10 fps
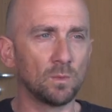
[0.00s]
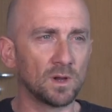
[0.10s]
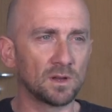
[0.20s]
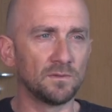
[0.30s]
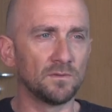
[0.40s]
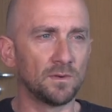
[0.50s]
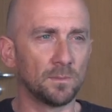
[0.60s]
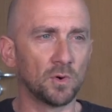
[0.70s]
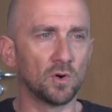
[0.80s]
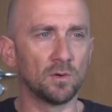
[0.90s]
working
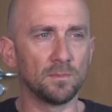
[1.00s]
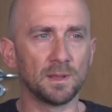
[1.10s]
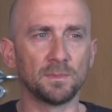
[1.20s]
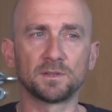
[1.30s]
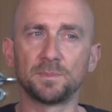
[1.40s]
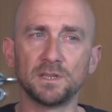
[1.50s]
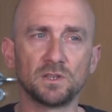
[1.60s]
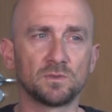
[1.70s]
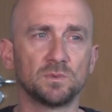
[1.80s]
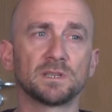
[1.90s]
from home that my
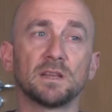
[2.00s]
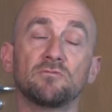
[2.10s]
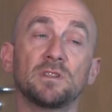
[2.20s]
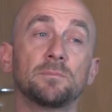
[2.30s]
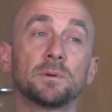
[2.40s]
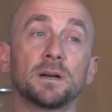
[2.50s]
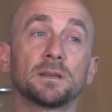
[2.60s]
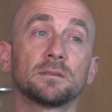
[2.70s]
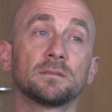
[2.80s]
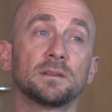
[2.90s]
speech was getting really bad